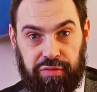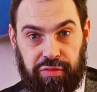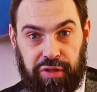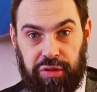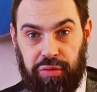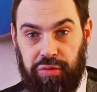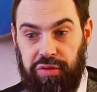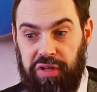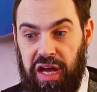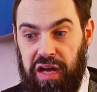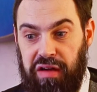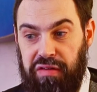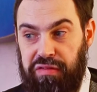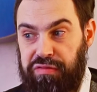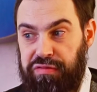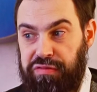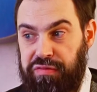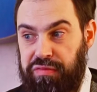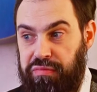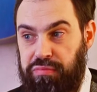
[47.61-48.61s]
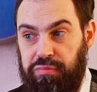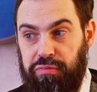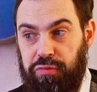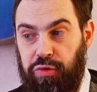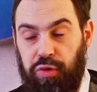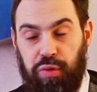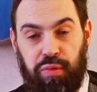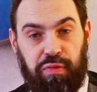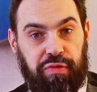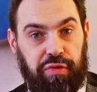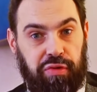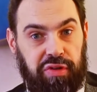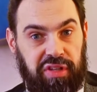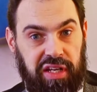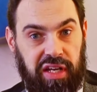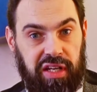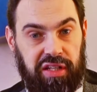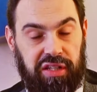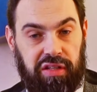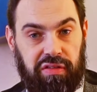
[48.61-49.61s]
We don't have room for
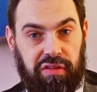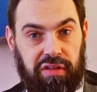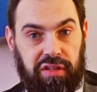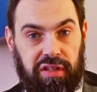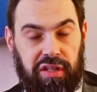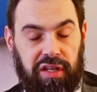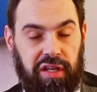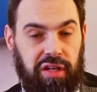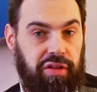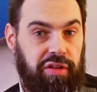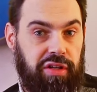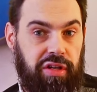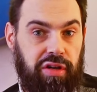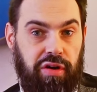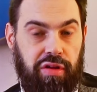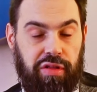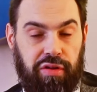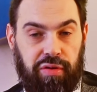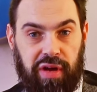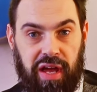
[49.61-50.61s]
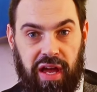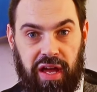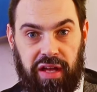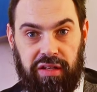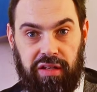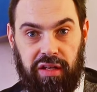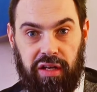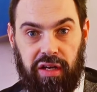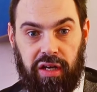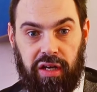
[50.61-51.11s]
negativity. On the other end,